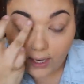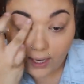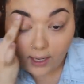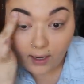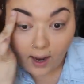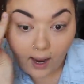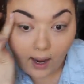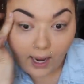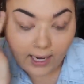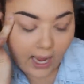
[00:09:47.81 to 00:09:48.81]
and
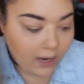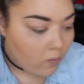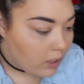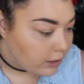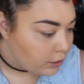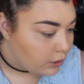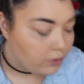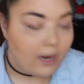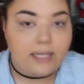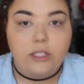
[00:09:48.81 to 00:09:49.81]
I kind of want to
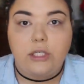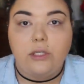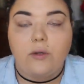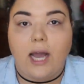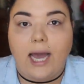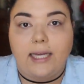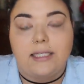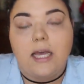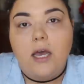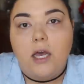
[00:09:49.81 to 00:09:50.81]
stress to you
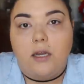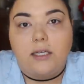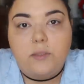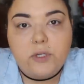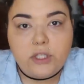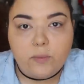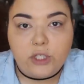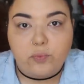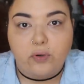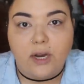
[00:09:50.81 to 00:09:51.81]
guys not to put so
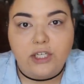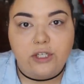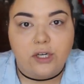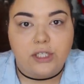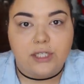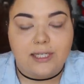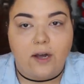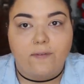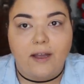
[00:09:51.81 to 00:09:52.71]
much pressure on yourself.